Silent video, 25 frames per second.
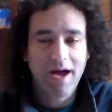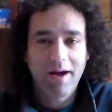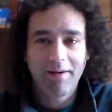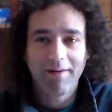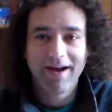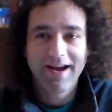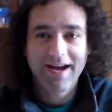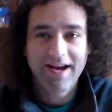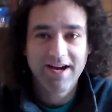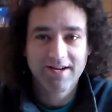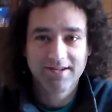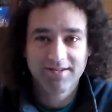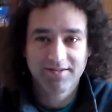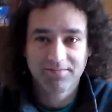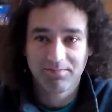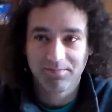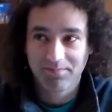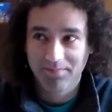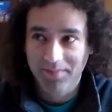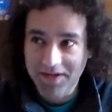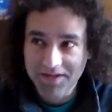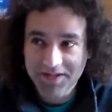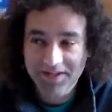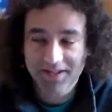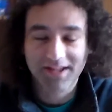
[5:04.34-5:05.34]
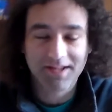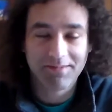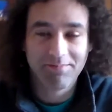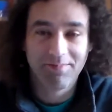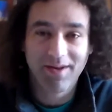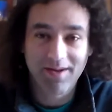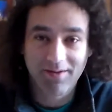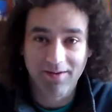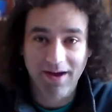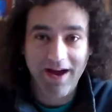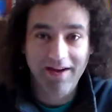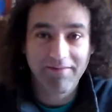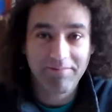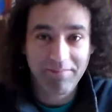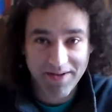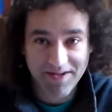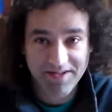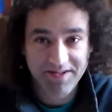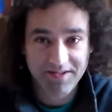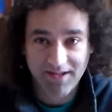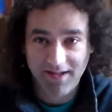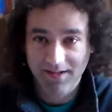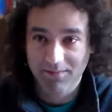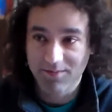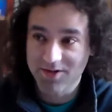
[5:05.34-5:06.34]
My hair's I've
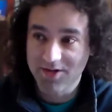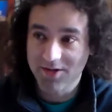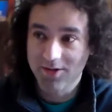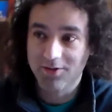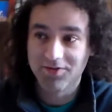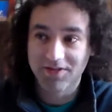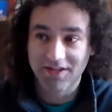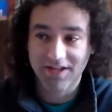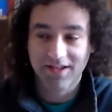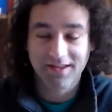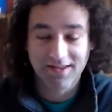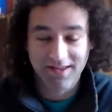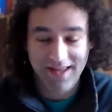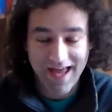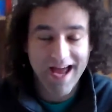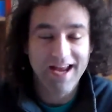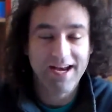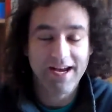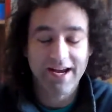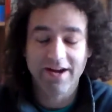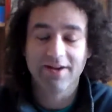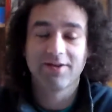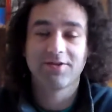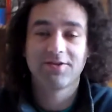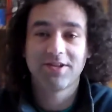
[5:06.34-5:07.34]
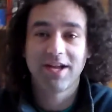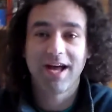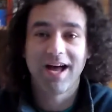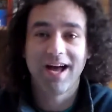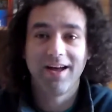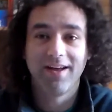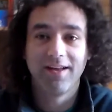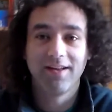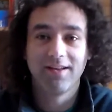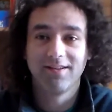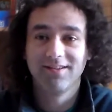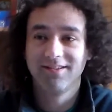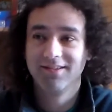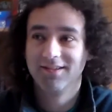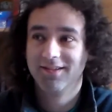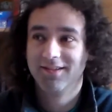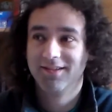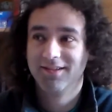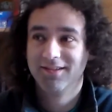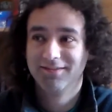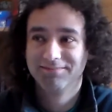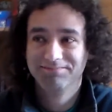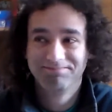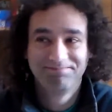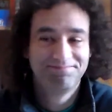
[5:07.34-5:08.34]
basically been using that hairstyle
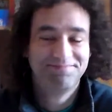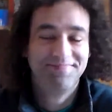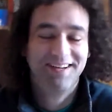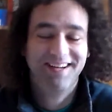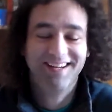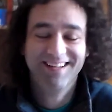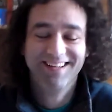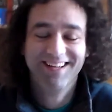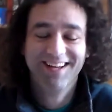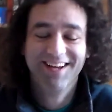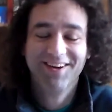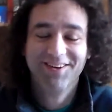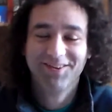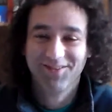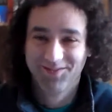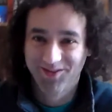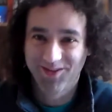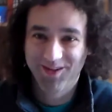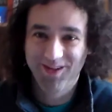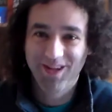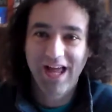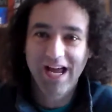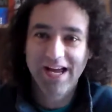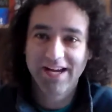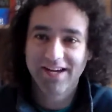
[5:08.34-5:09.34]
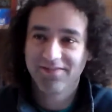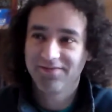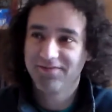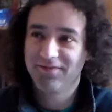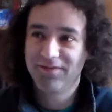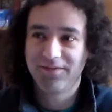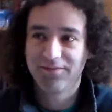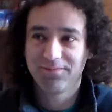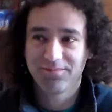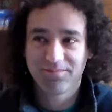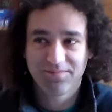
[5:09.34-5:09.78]
for like